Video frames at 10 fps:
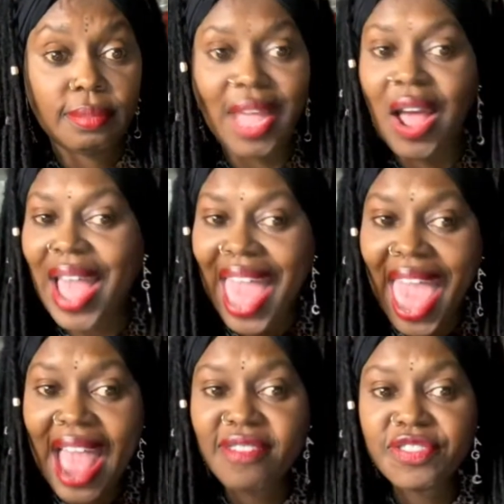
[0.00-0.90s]
Now,
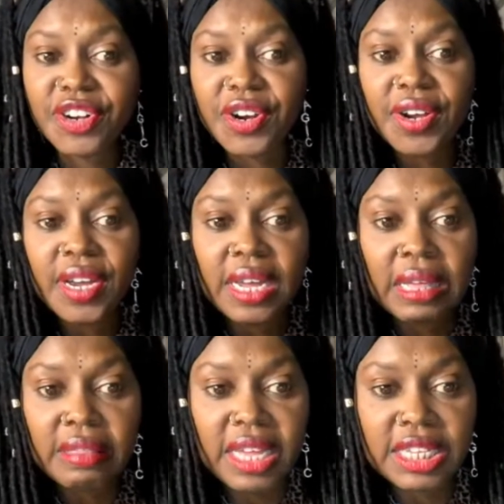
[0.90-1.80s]
after
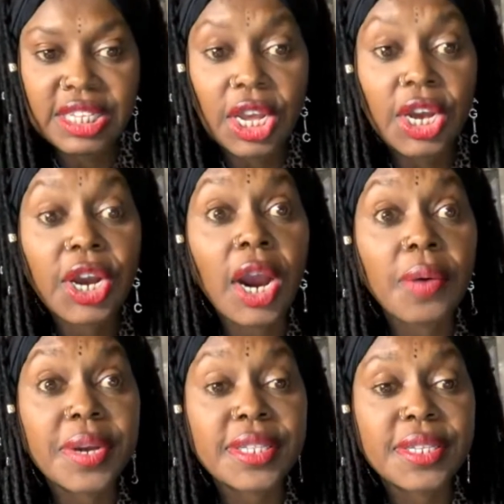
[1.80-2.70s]
this
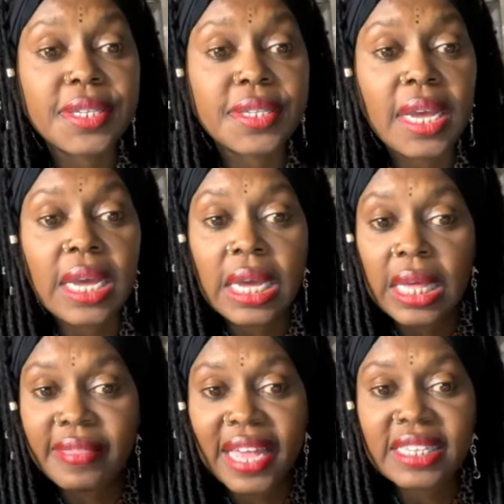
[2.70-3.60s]
occurrence,
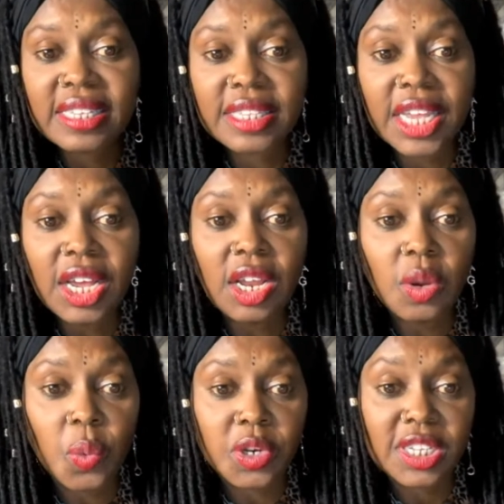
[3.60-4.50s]
they
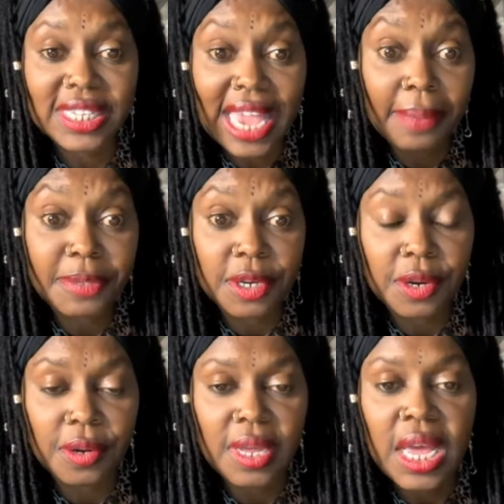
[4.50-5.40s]
still were
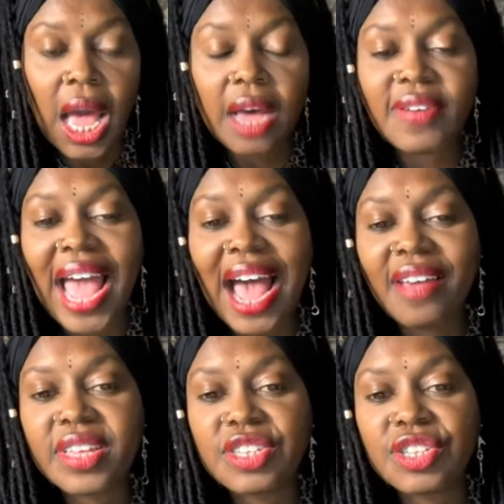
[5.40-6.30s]
skeptical of
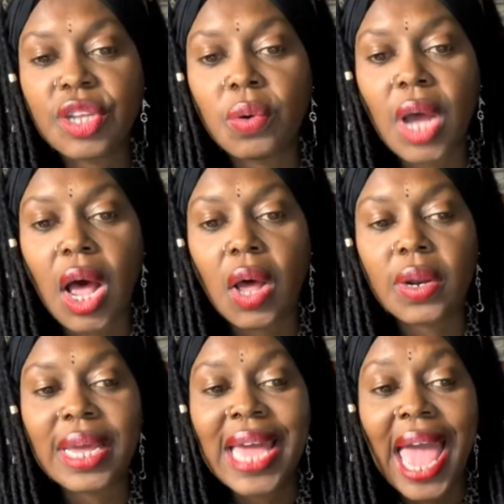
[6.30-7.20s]
how this
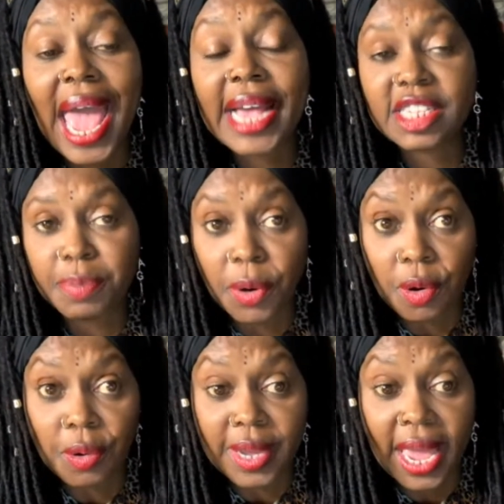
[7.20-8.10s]
so-called
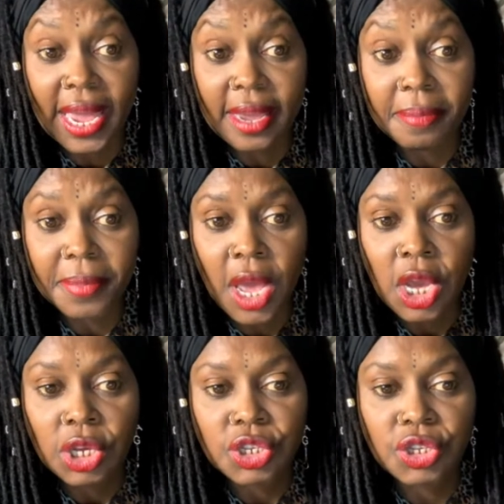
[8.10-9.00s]
Hasbro game
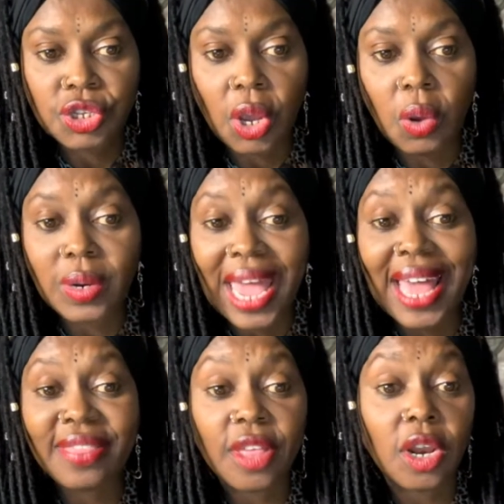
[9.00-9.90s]
sold
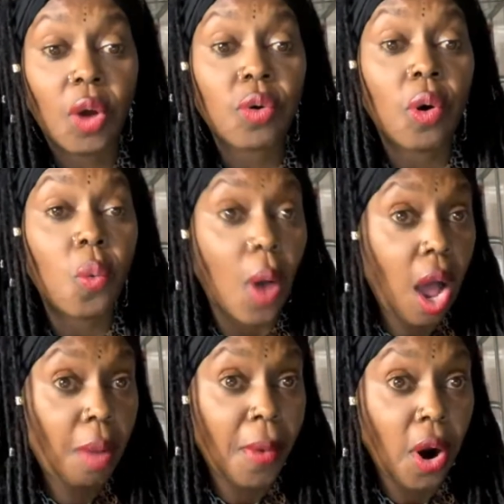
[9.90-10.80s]
at the local
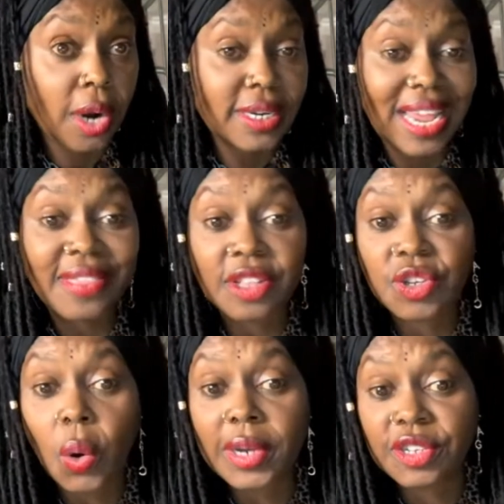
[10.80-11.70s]
Walmart and the
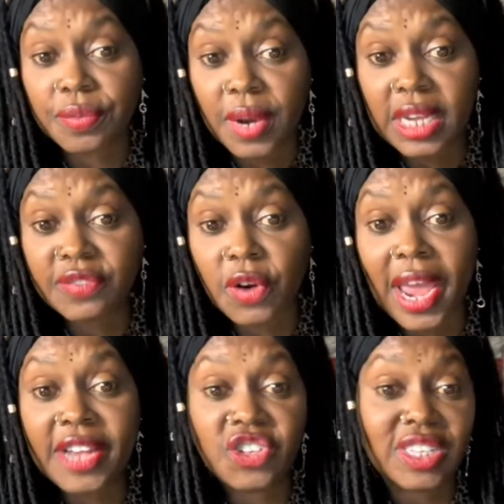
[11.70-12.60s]
Toys R Us for
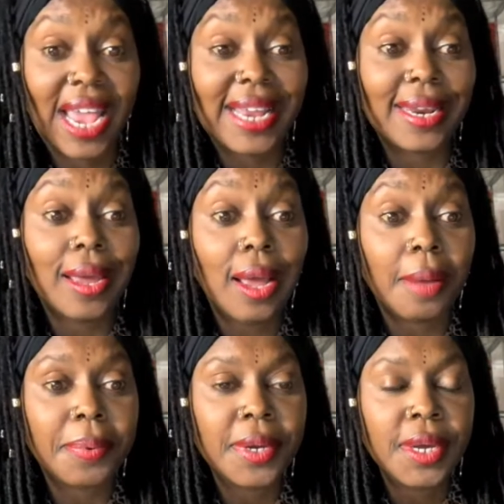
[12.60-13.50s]
ages 8 and
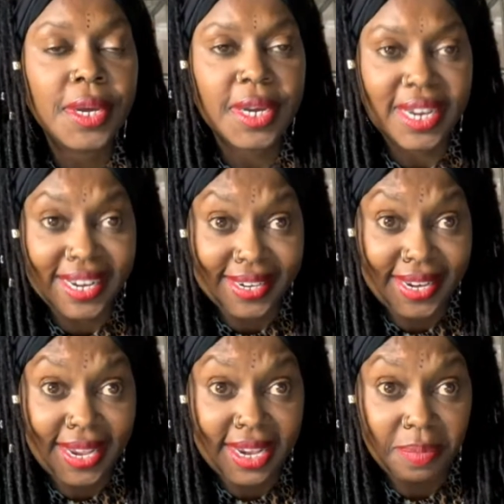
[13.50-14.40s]
up could
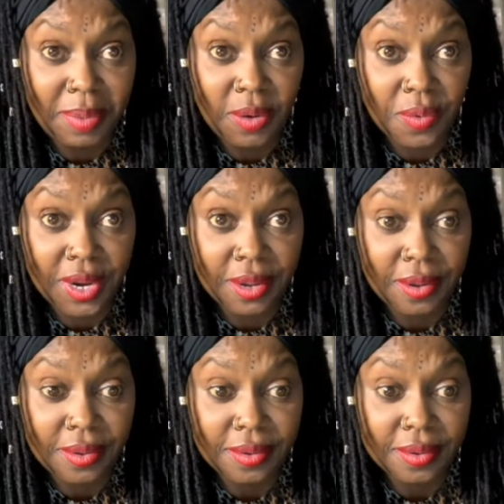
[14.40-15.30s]
indeed be real.